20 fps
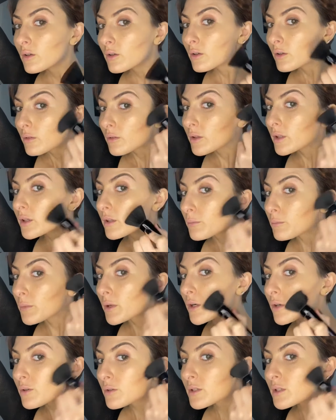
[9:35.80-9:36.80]
with the
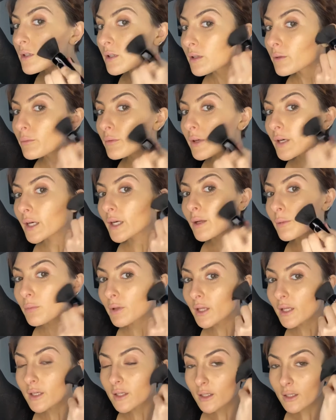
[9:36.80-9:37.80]
most, and then we're gonna
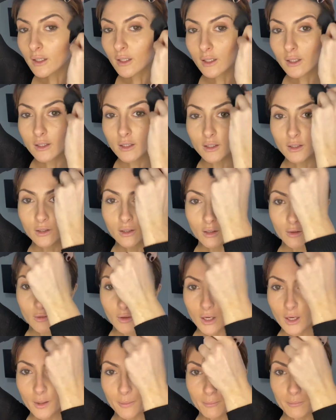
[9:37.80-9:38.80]
blend it, and then you go
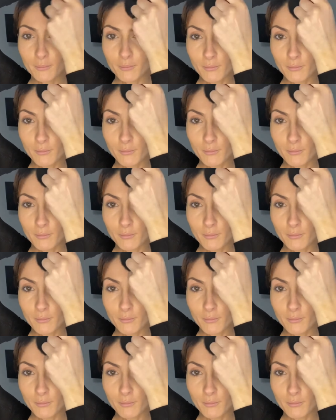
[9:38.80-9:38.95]
up